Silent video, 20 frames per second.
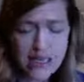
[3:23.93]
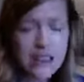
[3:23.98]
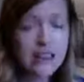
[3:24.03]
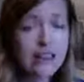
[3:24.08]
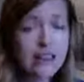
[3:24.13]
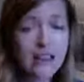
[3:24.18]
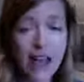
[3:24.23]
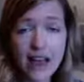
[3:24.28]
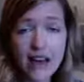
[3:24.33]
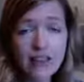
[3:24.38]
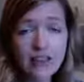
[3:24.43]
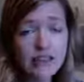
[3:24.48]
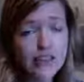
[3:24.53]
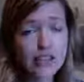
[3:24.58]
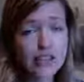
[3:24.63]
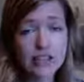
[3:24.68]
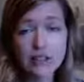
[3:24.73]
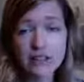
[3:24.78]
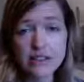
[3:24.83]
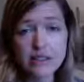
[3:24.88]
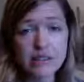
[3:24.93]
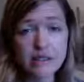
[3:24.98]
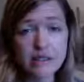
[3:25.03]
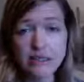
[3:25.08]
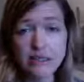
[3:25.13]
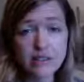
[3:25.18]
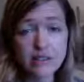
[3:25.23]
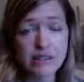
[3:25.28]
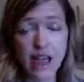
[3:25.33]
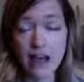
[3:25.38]

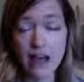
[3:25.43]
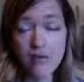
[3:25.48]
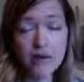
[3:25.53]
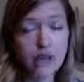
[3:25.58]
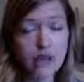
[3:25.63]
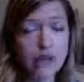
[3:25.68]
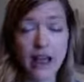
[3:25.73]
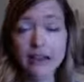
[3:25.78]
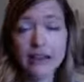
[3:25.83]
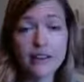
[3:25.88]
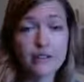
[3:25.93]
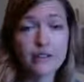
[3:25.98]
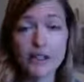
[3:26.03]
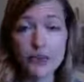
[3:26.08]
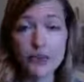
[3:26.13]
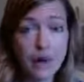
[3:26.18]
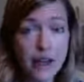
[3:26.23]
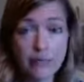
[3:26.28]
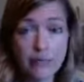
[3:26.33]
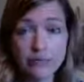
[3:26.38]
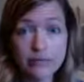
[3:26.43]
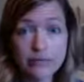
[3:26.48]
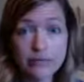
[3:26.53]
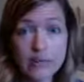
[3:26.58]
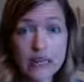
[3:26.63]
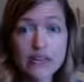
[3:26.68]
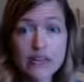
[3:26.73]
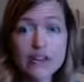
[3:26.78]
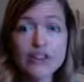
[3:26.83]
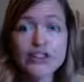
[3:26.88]
That will not lift you up.
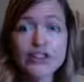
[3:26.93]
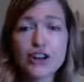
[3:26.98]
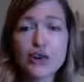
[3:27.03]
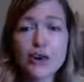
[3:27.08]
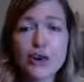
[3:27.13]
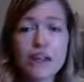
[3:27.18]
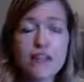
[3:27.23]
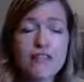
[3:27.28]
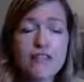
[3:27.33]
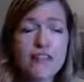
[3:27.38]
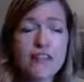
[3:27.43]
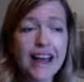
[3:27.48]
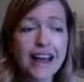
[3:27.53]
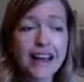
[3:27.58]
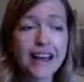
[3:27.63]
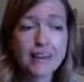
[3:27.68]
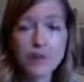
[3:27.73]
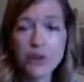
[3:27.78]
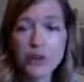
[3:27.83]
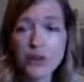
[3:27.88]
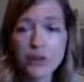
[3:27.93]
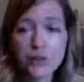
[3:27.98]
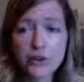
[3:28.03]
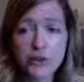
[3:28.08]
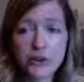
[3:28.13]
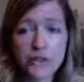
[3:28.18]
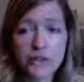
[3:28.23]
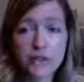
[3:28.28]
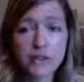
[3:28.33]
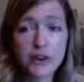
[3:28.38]
So if that is what you're
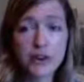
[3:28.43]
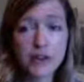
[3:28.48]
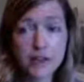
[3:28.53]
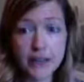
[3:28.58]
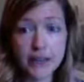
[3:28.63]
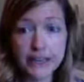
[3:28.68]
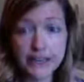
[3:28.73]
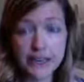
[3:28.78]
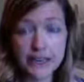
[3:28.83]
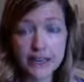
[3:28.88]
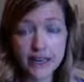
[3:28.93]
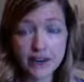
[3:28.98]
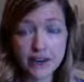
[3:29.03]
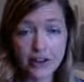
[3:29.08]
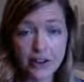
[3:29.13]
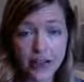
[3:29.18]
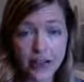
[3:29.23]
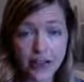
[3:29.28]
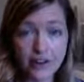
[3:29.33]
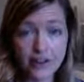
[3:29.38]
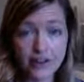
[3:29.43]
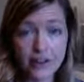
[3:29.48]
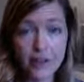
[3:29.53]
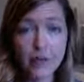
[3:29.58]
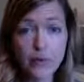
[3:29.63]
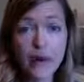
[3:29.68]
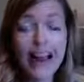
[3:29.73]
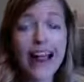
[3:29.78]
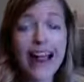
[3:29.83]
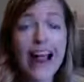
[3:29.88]
experiencing in your life, I
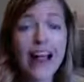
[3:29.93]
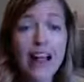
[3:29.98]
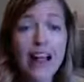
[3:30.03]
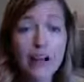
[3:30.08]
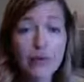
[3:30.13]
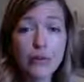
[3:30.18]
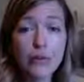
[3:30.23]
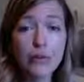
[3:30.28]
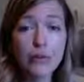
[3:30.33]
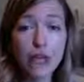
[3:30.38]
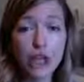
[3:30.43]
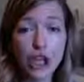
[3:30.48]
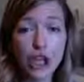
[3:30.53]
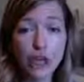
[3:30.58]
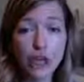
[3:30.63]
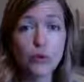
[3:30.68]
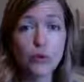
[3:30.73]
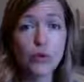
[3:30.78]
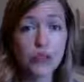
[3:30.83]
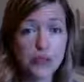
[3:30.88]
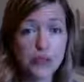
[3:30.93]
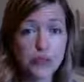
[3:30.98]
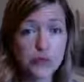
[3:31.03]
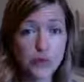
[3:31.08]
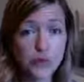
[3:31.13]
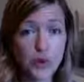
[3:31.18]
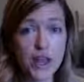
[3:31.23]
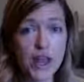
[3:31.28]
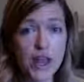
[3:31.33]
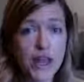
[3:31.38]
want to help you this
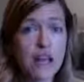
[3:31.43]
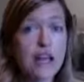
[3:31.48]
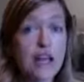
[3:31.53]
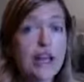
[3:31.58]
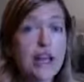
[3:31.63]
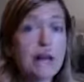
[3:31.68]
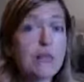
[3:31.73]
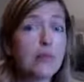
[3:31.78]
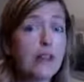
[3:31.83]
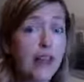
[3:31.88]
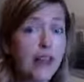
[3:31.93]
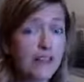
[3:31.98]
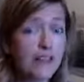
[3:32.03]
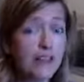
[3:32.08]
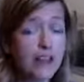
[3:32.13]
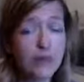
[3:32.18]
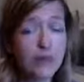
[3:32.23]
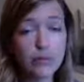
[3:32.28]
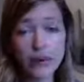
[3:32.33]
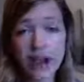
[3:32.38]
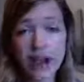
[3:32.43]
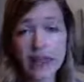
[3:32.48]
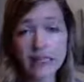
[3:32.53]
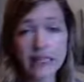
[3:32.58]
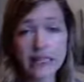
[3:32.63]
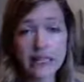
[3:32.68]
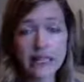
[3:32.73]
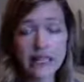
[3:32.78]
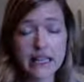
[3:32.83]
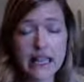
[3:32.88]
week playfully and
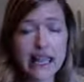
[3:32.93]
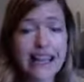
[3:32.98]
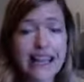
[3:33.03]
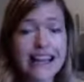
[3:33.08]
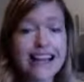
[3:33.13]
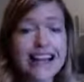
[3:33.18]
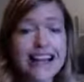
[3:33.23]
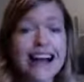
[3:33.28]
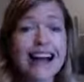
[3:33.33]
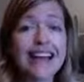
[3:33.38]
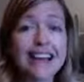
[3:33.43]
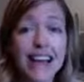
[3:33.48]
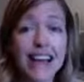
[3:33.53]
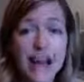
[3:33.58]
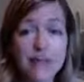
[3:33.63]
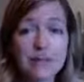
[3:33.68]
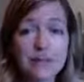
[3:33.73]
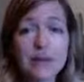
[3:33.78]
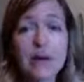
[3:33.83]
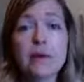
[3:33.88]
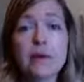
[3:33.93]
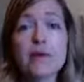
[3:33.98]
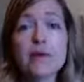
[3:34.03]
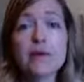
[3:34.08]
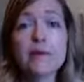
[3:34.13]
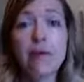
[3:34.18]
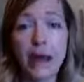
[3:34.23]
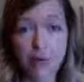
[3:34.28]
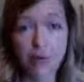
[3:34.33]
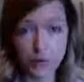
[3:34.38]
practically adapt
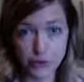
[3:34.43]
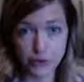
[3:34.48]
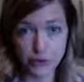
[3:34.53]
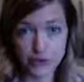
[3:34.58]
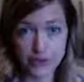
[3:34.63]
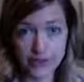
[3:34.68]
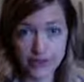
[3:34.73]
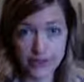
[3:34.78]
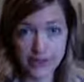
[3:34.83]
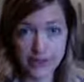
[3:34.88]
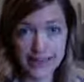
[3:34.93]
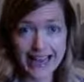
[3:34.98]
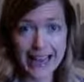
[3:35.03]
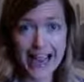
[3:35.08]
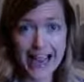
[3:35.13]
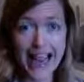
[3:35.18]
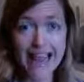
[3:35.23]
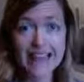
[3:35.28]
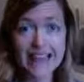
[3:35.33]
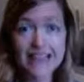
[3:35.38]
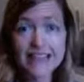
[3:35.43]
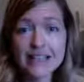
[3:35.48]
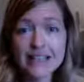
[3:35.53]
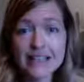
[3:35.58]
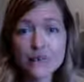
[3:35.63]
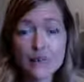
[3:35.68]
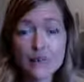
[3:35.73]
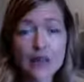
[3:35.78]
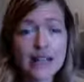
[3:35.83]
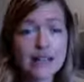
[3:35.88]
boundaries. And this
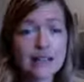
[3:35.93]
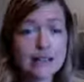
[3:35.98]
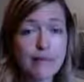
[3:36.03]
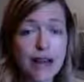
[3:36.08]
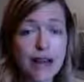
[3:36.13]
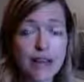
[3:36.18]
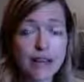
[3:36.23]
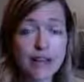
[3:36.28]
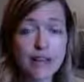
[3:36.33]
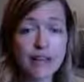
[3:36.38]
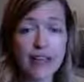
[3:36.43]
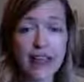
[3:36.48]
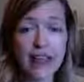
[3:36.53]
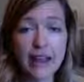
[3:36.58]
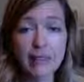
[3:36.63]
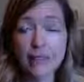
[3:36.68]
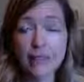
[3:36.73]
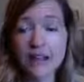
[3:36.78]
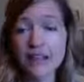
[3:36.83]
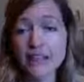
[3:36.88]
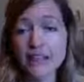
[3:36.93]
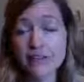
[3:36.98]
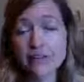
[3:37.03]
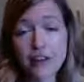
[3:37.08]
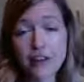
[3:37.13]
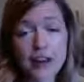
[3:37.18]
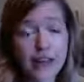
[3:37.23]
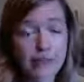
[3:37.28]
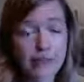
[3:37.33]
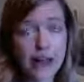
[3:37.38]
week's mantra came because a
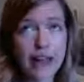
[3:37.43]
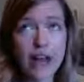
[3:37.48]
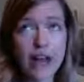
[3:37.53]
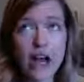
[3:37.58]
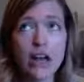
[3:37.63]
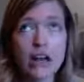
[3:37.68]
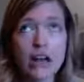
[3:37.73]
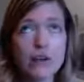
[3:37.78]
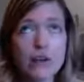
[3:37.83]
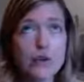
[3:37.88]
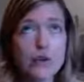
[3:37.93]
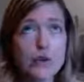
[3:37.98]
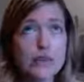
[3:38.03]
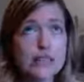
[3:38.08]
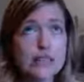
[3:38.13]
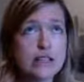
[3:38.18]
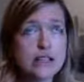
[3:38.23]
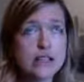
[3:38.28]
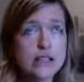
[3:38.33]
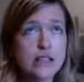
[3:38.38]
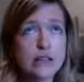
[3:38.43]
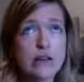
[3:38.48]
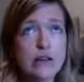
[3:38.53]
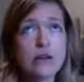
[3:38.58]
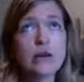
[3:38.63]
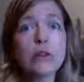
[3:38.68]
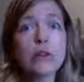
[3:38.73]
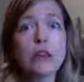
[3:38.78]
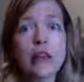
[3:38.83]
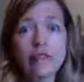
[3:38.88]
friend of mine who is
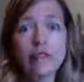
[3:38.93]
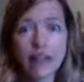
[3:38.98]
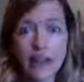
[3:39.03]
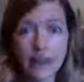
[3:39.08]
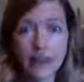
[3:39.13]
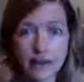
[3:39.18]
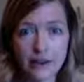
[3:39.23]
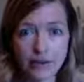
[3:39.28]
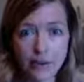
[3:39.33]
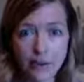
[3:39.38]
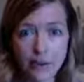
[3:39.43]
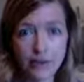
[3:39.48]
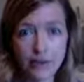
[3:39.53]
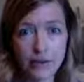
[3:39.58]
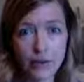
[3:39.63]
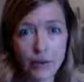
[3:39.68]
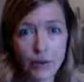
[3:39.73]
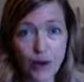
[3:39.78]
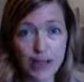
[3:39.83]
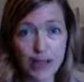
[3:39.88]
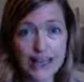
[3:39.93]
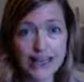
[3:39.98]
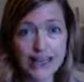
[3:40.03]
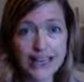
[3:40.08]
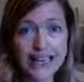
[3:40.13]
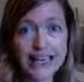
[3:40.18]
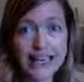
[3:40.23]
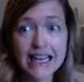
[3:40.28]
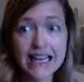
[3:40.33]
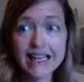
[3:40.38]
so loving with her boys
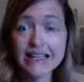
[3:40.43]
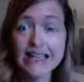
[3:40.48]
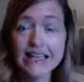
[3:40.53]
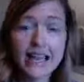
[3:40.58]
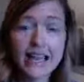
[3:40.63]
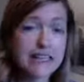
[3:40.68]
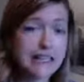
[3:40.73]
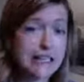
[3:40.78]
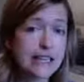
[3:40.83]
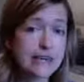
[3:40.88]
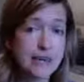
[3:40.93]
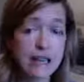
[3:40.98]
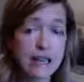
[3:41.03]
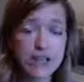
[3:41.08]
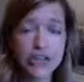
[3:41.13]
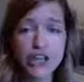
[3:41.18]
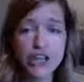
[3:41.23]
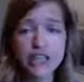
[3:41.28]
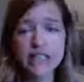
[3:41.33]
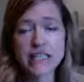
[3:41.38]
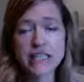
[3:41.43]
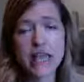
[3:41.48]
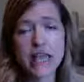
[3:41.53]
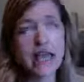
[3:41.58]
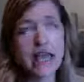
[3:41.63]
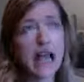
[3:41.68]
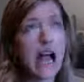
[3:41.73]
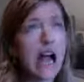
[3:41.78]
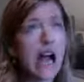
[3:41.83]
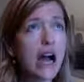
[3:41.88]
texted me just like,
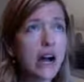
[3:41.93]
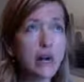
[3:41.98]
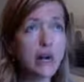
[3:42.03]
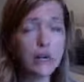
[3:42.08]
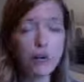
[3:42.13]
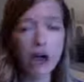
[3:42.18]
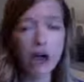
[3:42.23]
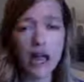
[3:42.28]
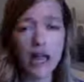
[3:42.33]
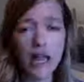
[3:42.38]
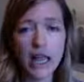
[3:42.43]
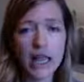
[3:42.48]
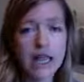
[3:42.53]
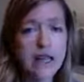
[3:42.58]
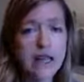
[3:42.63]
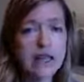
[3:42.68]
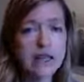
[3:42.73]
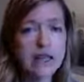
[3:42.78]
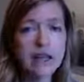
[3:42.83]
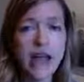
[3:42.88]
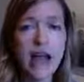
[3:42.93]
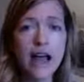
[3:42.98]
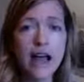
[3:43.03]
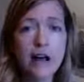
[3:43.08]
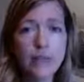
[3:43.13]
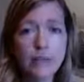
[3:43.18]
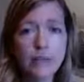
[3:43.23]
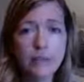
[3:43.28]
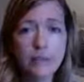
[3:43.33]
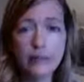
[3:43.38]
how do I help
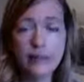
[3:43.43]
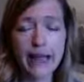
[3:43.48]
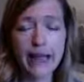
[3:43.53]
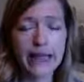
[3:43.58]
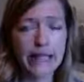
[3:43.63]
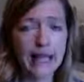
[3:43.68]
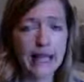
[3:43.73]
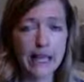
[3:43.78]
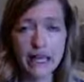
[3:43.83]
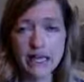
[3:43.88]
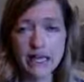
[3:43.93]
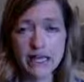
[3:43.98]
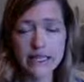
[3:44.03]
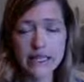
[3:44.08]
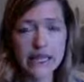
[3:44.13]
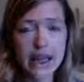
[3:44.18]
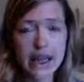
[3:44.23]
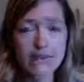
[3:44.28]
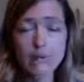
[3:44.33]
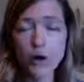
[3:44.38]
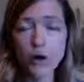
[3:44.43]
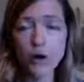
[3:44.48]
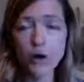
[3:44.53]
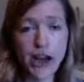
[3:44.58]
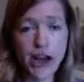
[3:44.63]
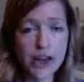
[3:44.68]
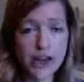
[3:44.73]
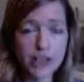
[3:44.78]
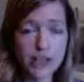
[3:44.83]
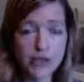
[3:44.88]
my kids have more
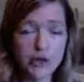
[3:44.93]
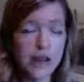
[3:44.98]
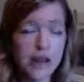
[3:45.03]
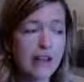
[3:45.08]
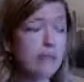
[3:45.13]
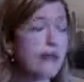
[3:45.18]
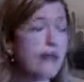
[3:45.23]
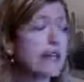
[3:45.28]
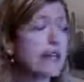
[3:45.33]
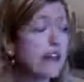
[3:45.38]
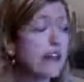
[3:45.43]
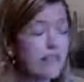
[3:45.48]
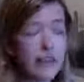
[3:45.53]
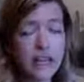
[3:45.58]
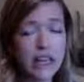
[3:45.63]
gratitude? I've been giving.